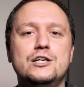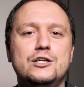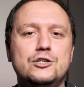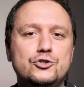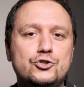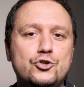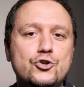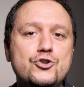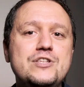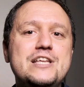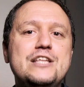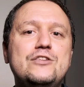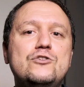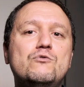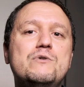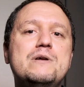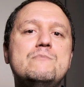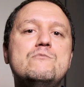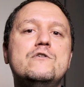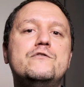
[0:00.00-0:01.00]
So you need to
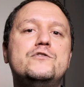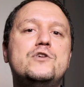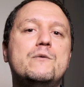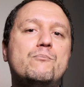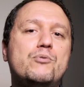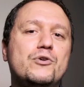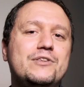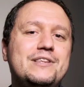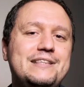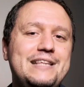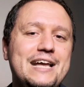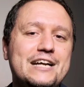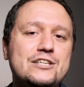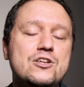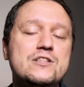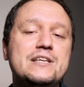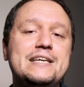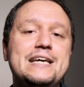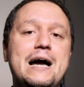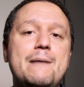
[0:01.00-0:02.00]
remove the
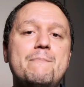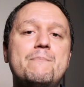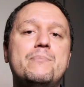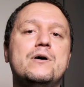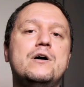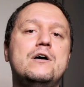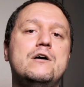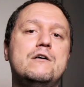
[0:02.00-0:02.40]
protection cap